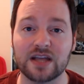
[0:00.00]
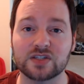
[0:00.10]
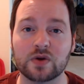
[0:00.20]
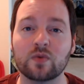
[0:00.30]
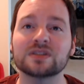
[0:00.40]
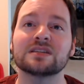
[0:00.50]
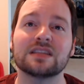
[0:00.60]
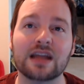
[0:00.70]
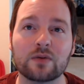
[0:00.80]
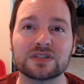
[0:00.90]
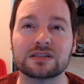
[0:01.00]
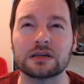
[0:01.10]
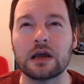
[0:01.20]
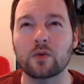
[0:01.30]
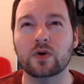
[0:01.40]
so it wasn't that I was
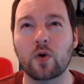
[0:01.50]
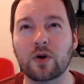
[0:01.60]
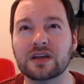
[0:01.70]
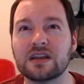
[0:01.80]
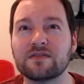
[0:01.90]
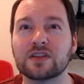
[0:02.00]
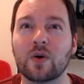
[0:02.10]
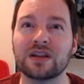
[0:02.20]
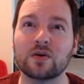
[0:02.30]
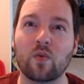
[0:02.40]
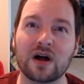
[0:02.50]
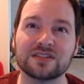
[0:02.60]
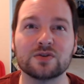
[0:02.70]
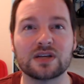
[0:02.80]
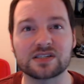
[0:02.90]
recording it even though I didn't want
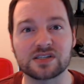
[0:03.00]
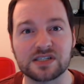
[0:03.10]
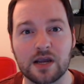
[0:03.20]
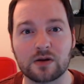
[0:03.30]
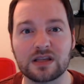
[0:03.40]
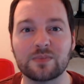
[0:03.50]
to necessarily,